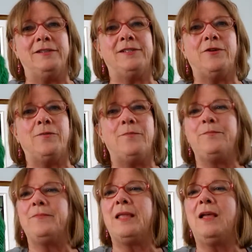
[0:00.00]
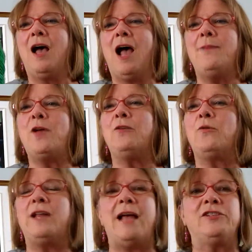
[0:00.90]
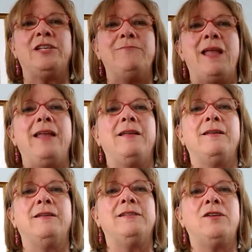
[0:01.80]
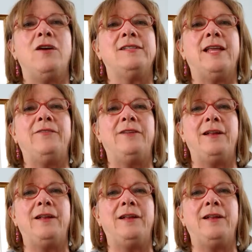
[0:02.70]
So I'm not going to actually make socks out of it.